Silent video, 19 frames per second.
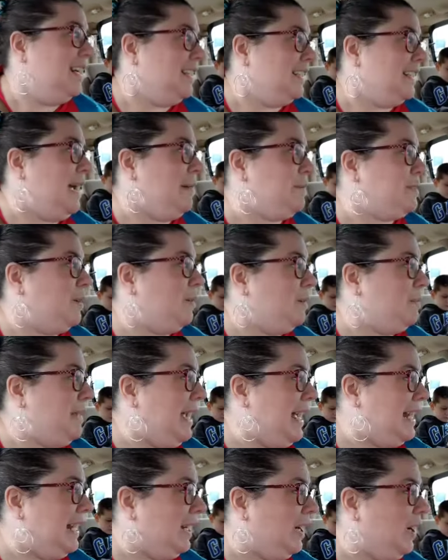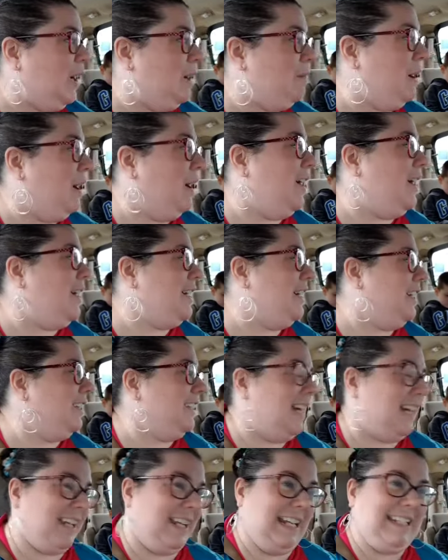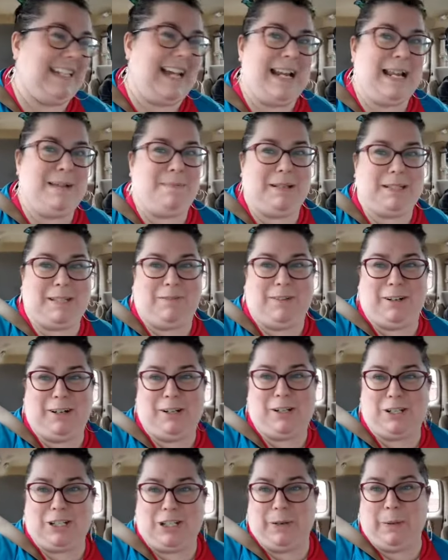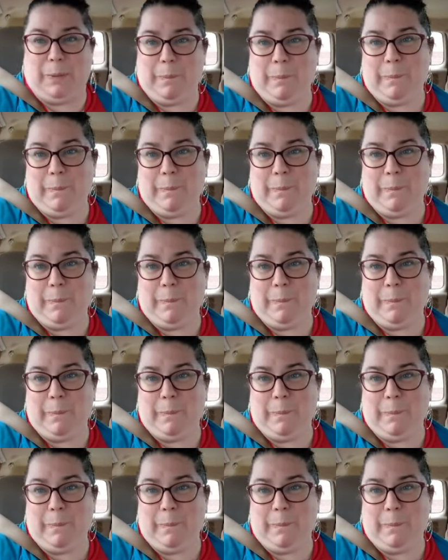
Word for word: yep. So we'll be heading home. Oh, you're lucky. Daddy must have heard you.